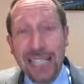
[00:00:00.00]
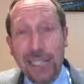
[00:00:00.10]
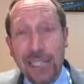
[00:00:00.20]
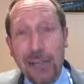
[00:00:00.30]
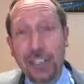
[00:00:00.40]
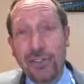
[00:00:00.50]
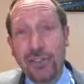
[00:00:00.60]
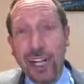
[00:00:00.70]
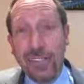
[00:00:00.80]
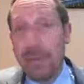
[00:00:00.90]
desecration
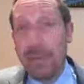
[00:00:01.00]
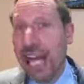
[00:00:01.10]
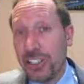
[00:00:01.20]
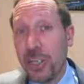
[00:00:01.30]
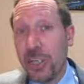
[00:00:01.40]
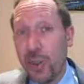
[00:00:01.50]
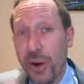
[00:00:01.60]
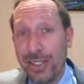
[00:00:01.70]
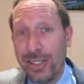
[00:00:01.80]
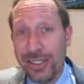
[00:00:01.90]
of God's name, actually
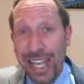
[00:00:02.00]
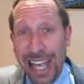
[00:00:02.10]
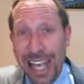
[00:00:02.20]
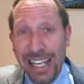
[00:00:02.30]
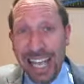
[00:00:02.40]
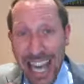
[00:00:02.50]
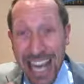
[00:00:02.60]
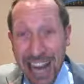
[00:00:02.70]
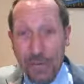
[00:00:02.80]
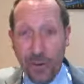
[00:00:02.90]
works in an
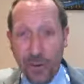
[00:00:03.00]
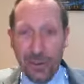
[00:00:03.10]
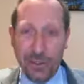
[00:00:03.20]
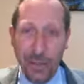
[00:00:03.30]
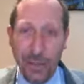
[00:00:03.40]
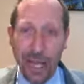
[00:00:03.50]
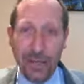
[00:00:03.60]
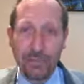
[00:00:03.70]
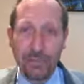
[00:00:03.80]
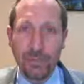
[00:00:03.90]
inverse way.